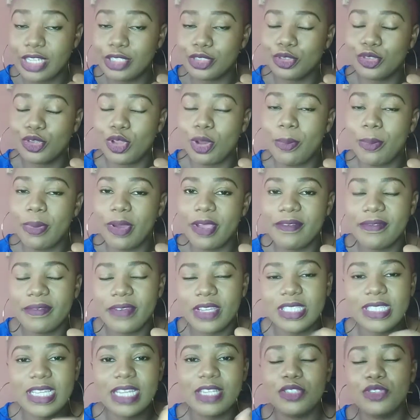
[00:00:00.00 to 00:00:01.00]
your
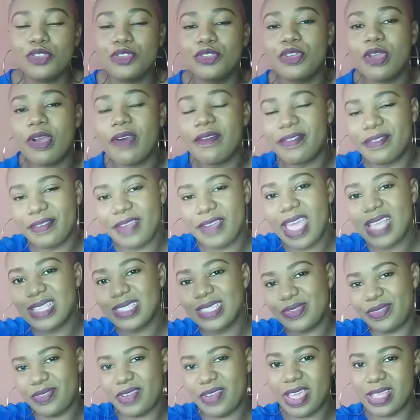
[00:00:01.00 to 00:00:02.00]
boyfriend, send it to your
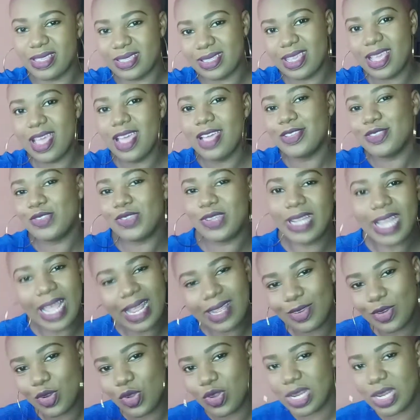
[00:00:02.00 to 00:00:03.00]
friends, so
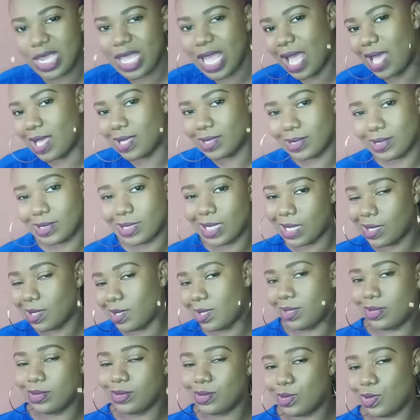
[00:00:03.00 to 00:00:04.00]
that they can
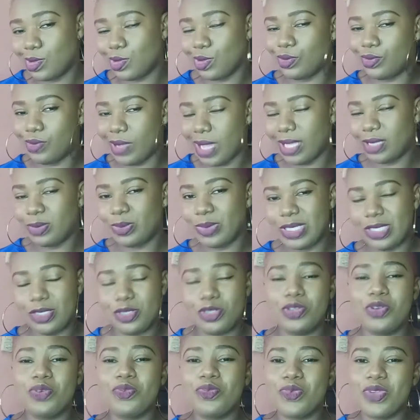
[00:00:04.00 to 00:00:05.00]
channel it to the right
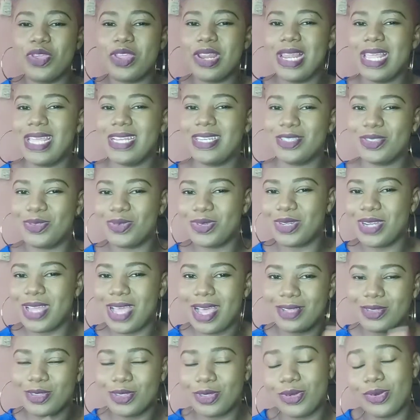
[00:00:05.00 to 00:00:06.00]
person. We ladies, we know
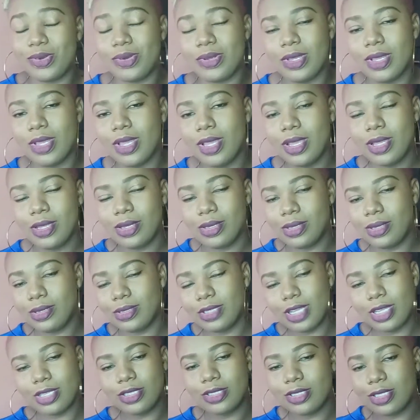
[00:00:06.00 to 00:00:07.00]
how to
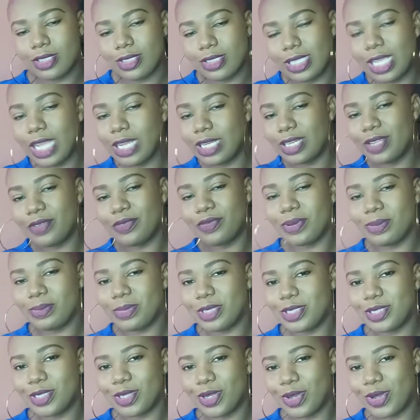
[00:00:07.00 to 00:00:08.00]
just send the
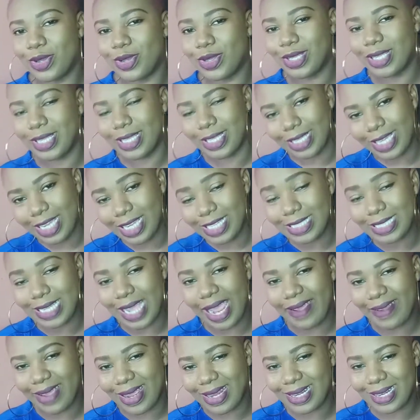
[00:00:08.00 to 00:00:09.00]
information
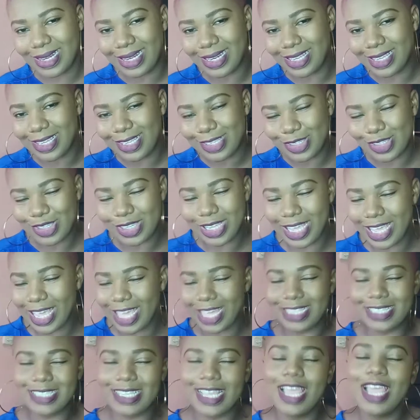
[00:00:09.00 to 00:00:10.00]
indirectly, you
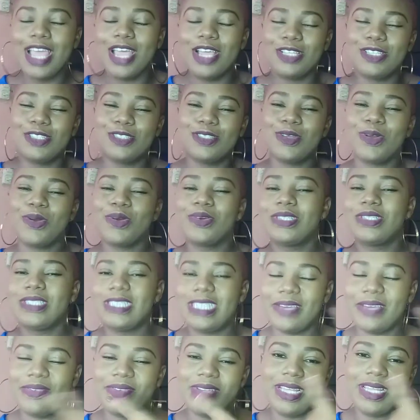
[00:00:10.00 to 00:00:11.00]
get. So
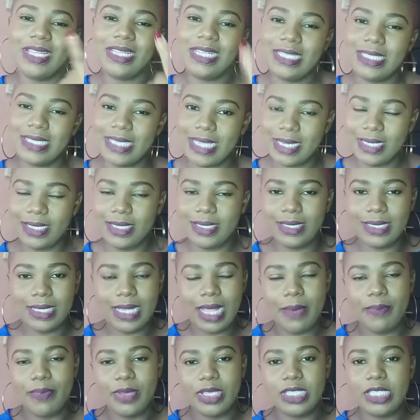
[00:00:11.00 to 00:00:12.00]
definitely send it to
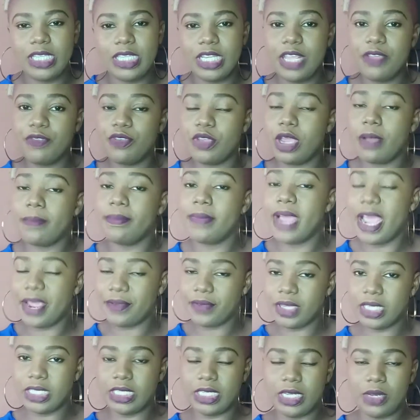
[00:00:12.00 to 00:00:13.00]
that person. If you're
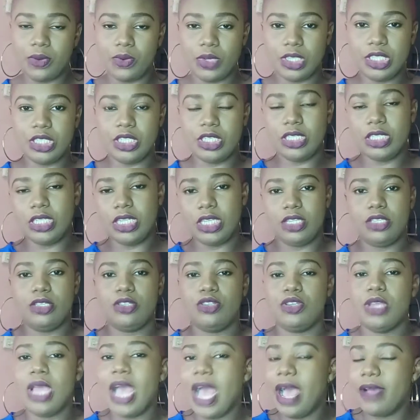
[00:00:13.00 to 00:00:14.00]
married and you're watching this,
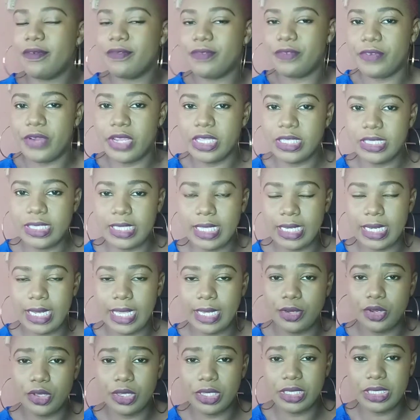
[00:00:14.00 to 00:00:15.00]
you have friends that
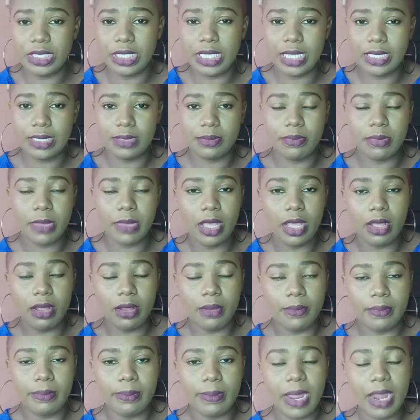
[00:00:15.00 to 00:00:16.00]
are not yet
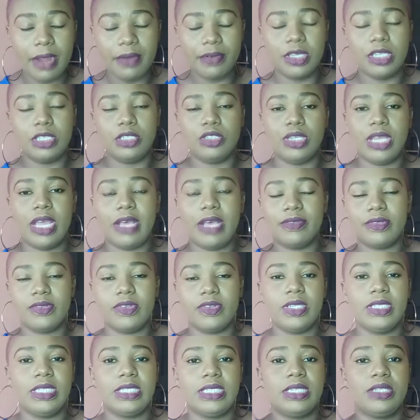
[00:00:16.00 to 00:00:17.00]
married, you have
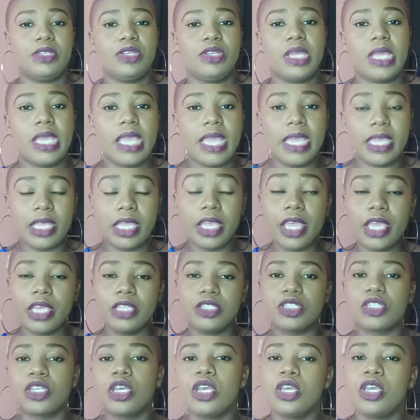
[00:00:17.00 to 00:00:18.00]
friends that are not yet
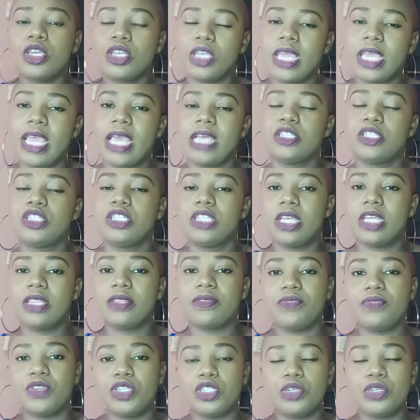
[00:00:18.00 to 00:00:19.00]
engaged, you can share
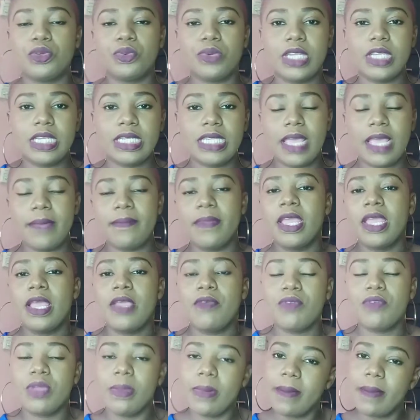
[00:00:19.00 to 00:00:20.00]
the video with them.
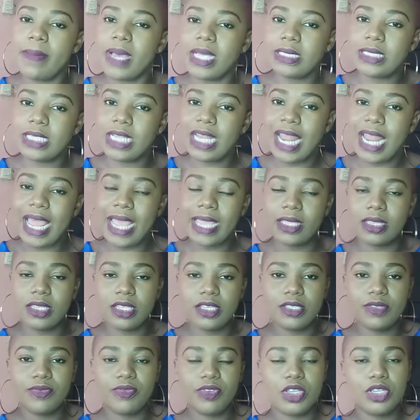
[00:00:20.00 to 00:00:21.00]
Remember to like
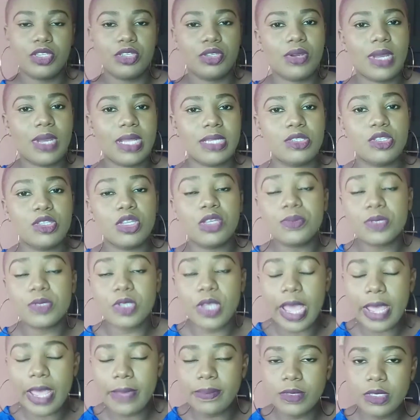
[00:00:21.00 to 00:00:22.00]
this video and
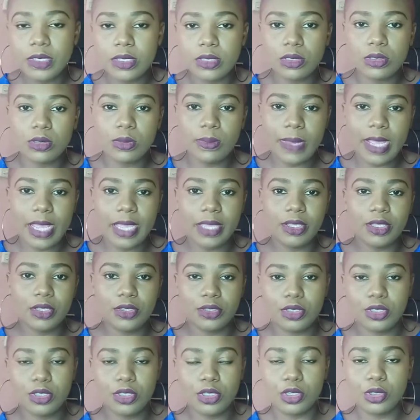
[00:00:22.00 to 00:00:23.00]
subscribe to my
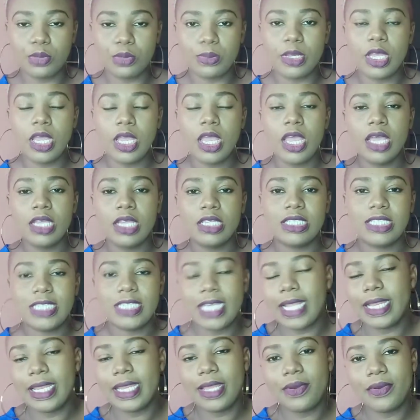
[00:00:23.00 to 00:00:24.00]
YouTube
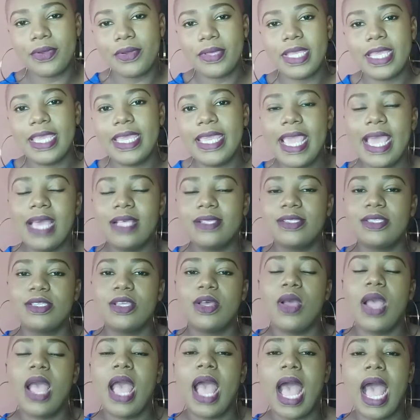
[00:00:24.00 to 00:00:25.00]
channel.
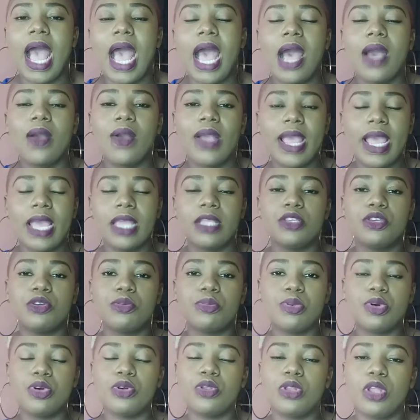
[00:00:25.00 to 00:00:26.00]
So how can
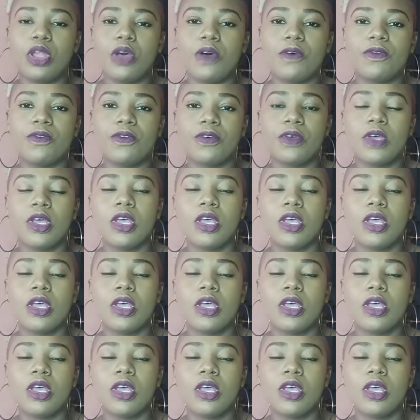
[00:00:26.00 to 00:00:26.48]
you pull off